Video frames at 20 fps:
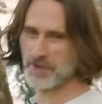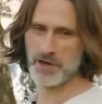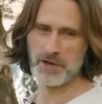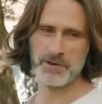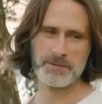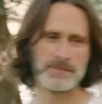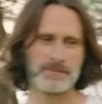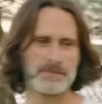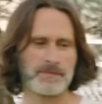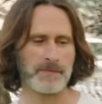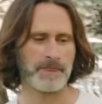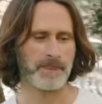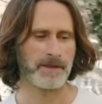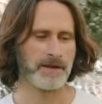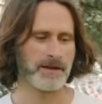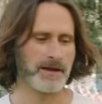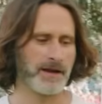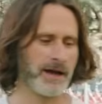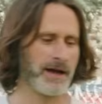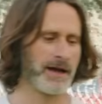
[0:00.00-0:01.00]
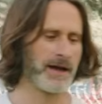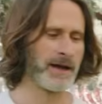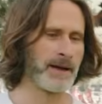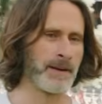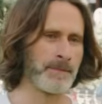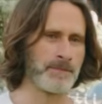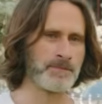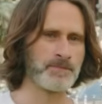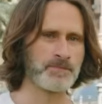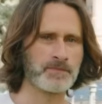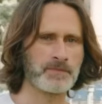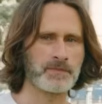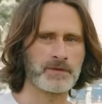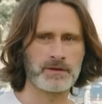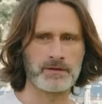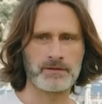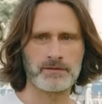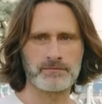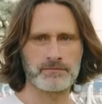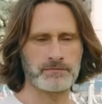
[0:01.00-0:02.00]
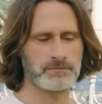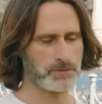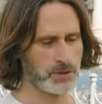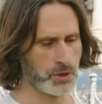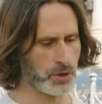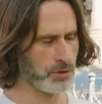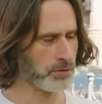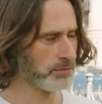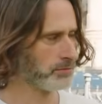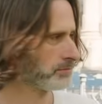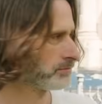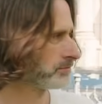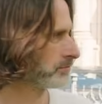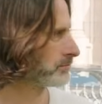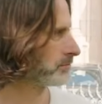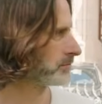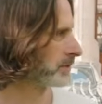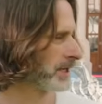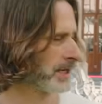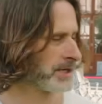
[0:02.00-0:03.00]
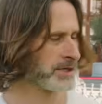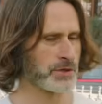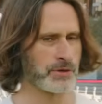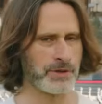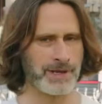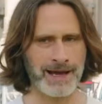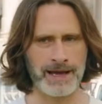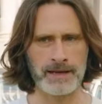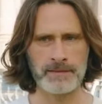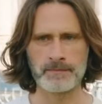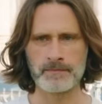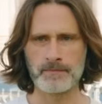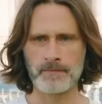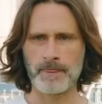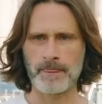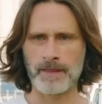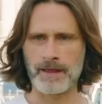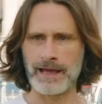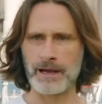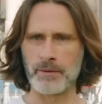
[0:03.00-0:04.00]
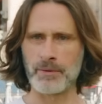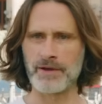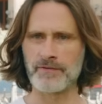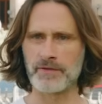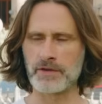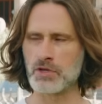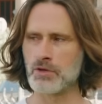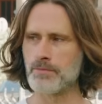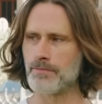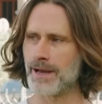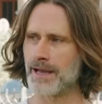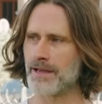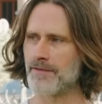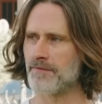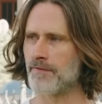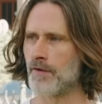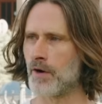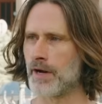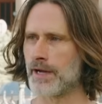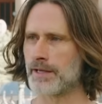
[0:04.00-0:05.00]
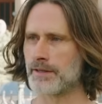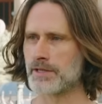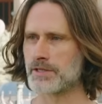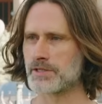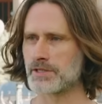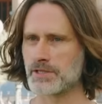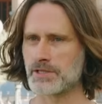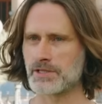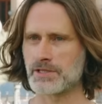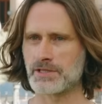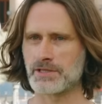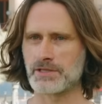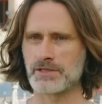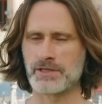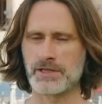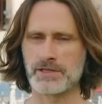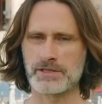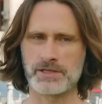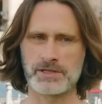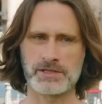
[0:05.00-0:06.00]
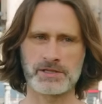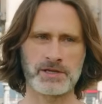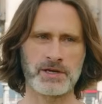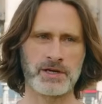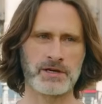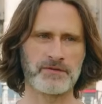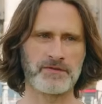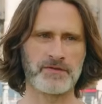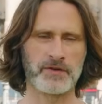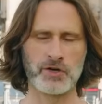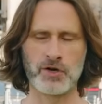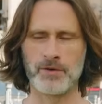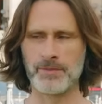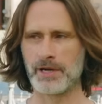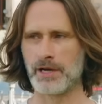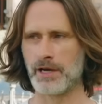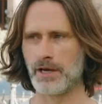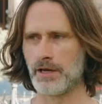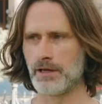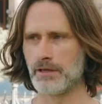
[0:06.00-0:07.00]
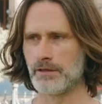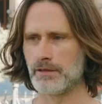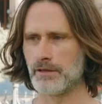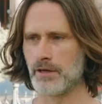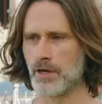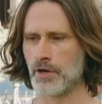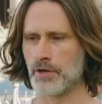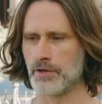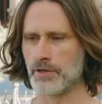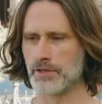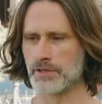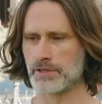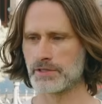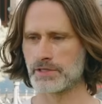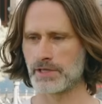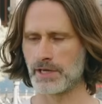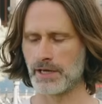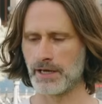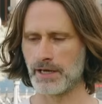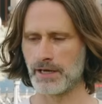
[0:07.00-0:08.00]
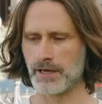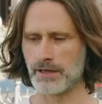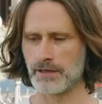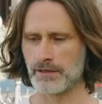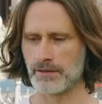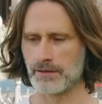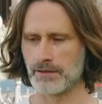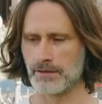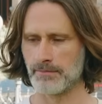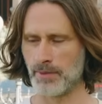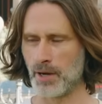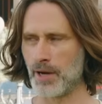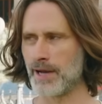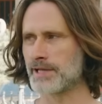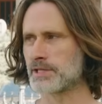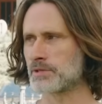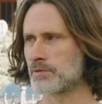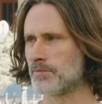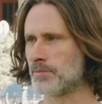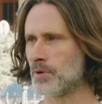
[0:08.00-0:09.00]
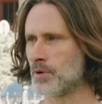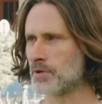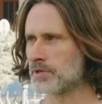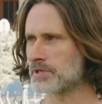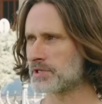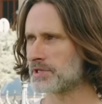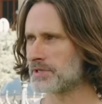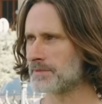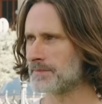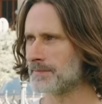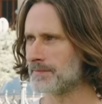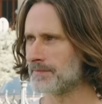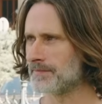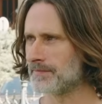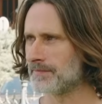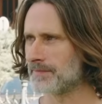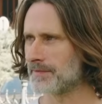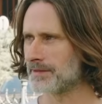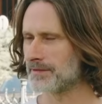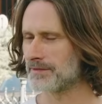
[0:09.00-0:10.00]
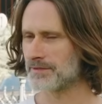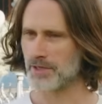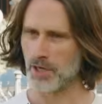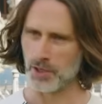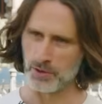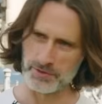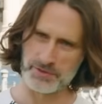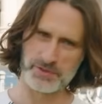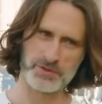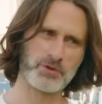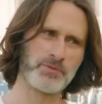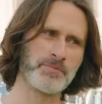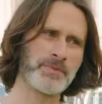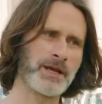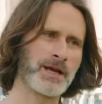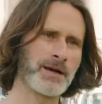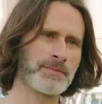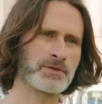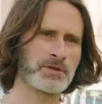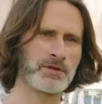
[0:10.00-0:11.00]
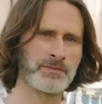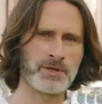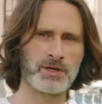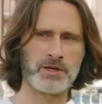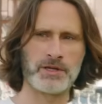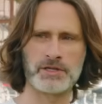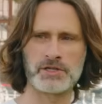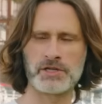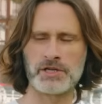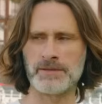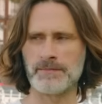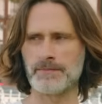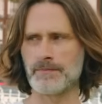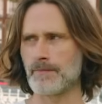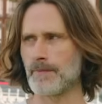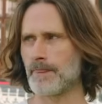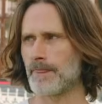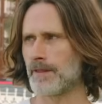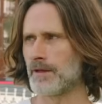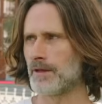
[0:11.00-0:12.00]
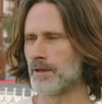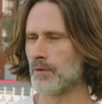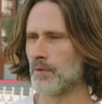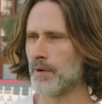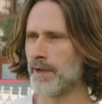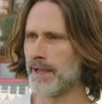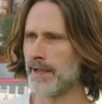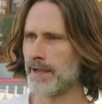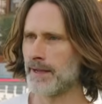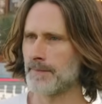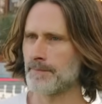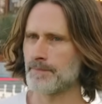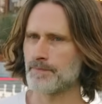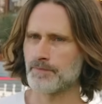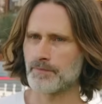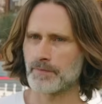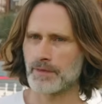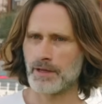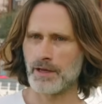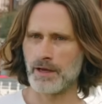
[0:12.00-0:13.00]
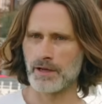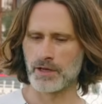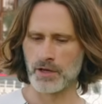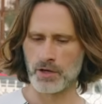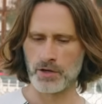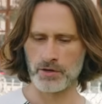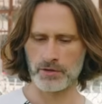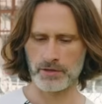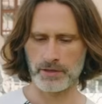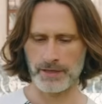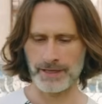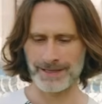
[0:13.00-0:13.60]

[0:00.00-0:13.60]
go. Cool, can do that. However, you may find there's this kind of phenomena known as buyer's remorse, old school pickup terminology, where a girl